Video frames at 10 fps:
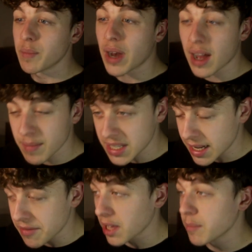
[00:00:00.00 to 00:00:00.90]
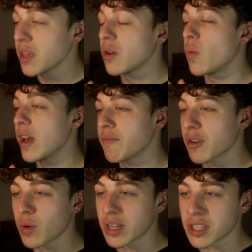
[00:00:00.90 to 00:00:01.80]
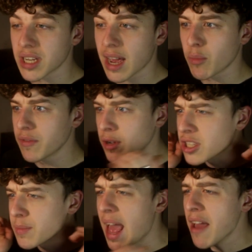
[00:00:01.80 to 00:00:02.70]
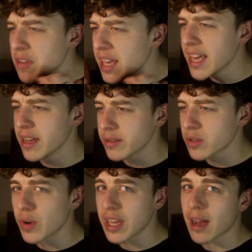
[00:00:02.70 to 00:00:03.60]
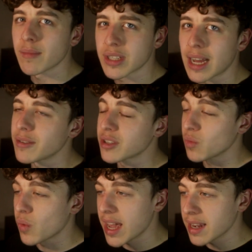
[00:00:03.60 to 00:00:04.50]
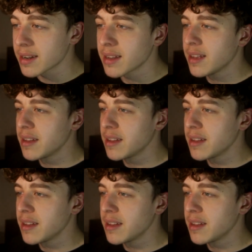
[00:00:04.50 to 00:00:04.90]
but he's never given me a Wayne request yet, and we've got some heavy hitters when it comes down to Wayne